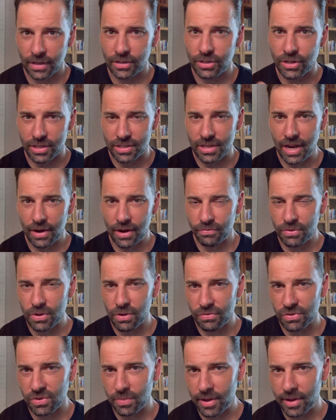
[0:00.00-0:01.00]
Does that feel
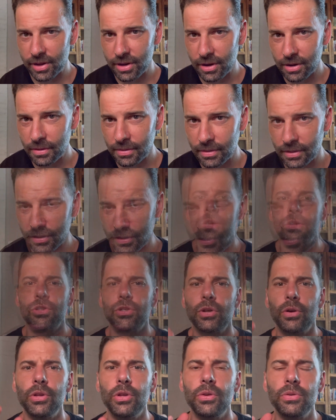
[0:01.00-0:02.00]
familiar?
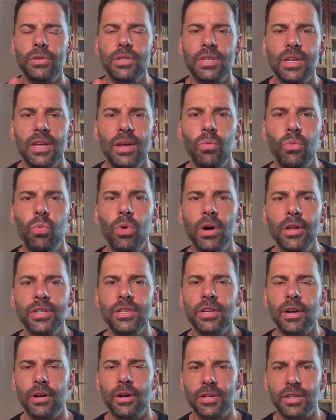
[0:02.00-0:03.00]
So you see,
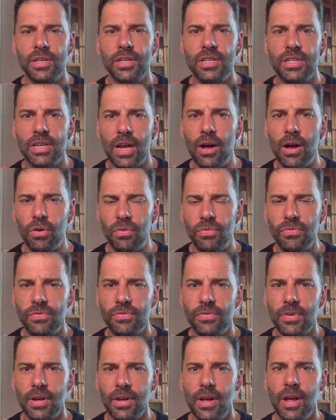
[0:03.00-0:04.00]
once our
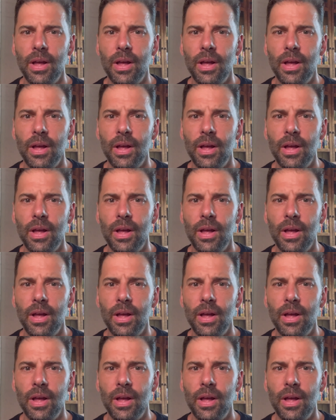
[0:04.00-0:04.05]
self,